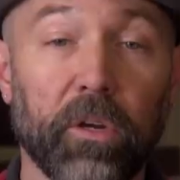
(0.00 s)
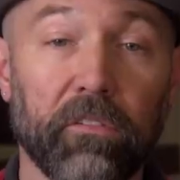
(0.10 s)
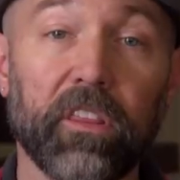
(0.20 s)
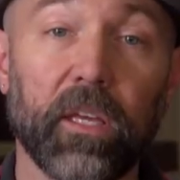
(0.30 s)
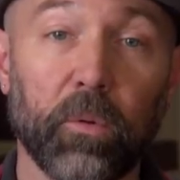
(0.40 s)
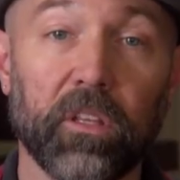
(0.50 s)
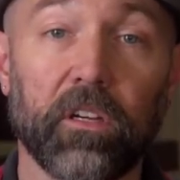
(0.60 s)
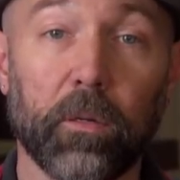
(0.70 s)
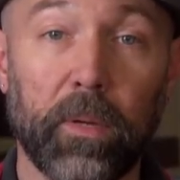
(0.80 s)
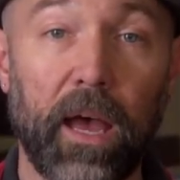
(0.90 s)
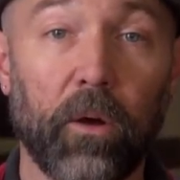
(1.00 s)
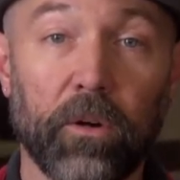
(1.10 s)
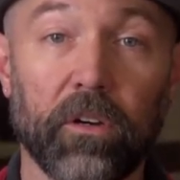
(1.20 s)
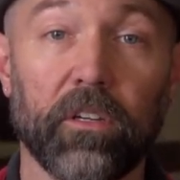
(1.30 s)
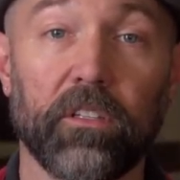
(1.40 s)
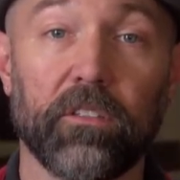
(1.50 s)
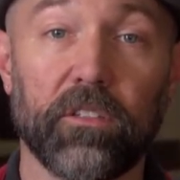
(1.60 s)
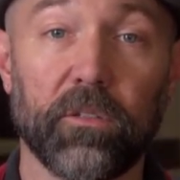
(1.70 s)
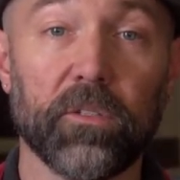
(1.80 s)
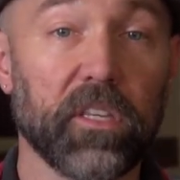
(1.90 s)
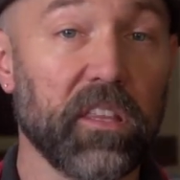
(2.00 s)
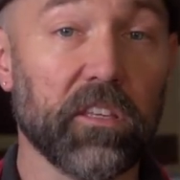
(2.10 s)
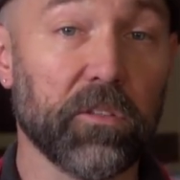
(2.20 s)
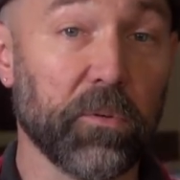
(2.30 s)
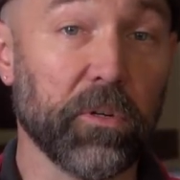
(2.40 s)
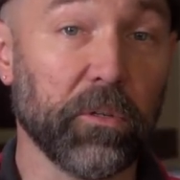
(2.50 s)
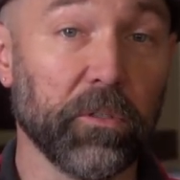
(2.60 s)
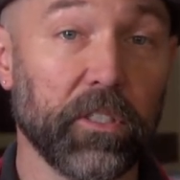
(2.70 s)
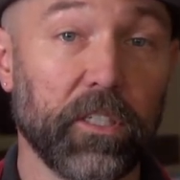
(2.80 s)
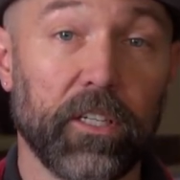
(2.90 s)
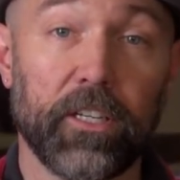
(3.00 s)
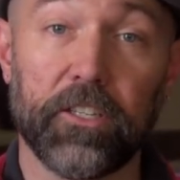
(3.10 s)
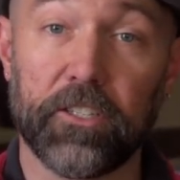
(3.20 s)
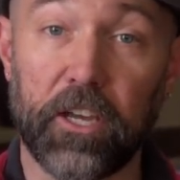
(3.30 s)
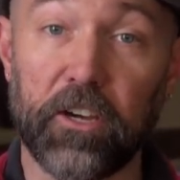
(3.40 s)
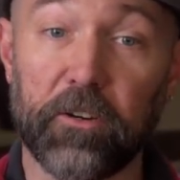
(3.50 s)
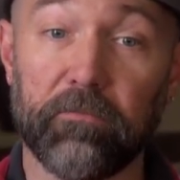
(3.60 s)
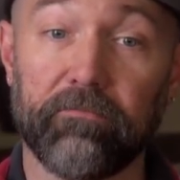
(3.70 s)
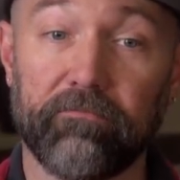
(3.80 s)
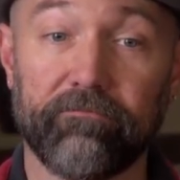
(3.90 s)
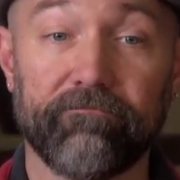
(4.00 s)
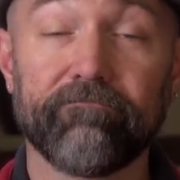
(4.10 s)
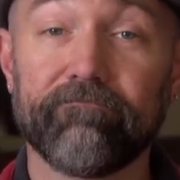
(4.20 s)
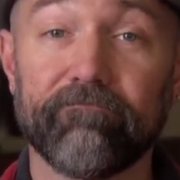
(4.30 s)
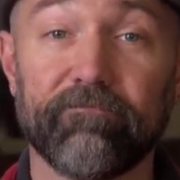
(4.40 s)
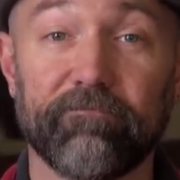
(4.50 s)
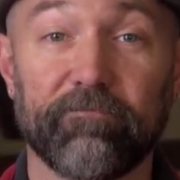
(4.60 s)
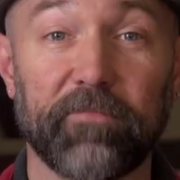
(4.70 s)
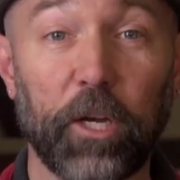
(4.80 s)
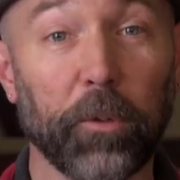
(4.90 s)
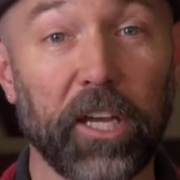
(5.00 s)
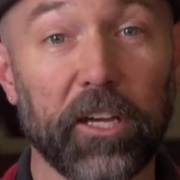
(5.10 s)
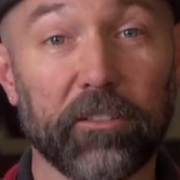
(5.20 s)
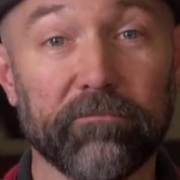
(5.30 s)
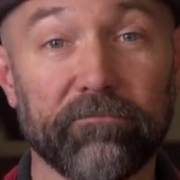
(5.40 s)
everything within our power to see this through. So here we go.